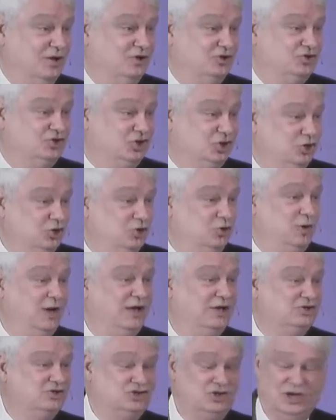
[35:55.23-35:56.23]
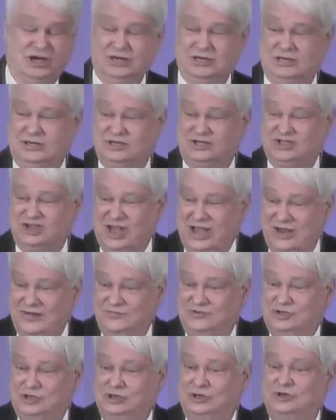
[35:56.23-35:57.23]
Jew and Gen-
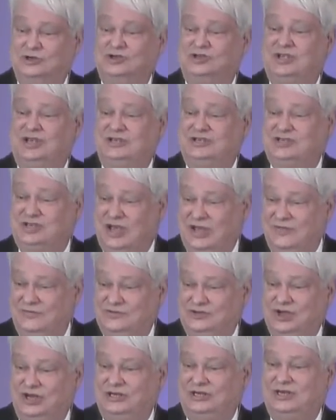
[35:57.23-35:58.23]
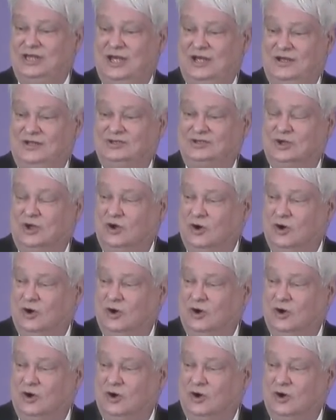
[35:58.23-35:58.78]
saved Jews and saved Gentiles